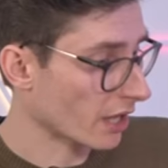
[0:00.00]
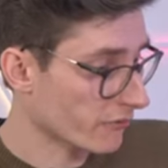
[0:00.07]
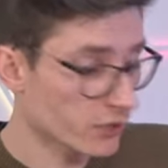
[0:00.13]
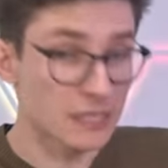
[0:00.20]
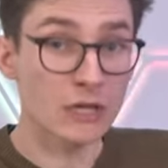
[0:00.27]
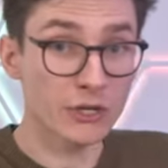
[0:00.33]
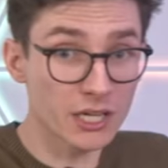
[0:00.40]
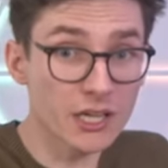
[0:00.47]
If
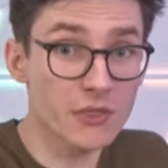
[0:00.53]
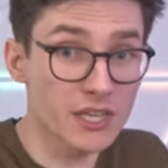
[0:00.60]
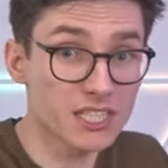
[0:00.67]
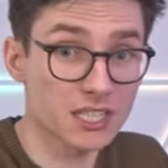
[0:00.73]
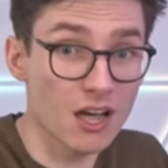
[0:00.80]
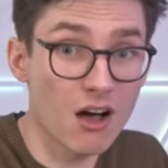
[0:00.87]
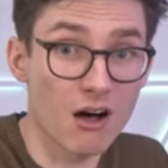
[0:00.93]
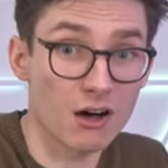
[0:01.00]
you're looking at this
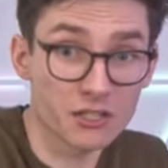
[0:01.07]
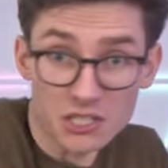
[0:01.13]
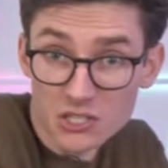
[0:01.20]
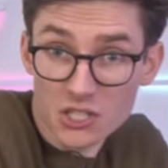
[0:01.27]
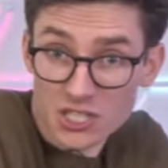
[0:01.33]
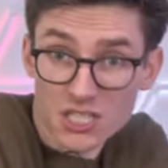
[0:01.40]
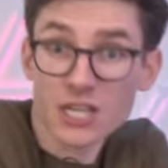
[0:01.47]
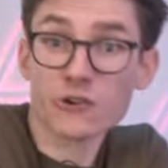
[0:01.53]
card and
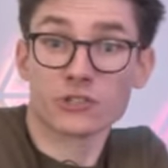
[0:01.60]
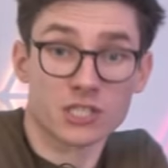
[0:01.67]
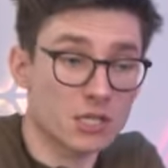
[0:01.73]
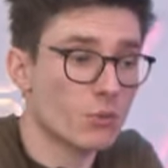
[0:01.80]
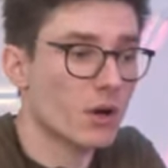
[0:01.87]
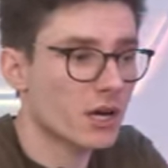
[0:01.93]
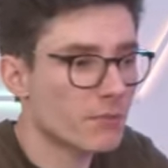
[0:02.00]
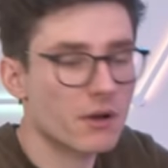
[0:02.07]
you seriously
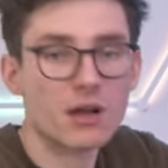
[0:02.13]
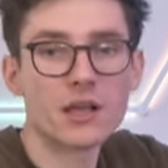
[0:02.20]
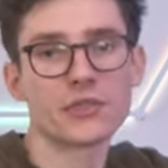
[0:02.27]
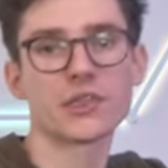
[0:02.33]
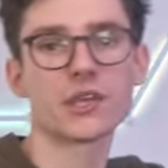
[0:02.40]
want to buy a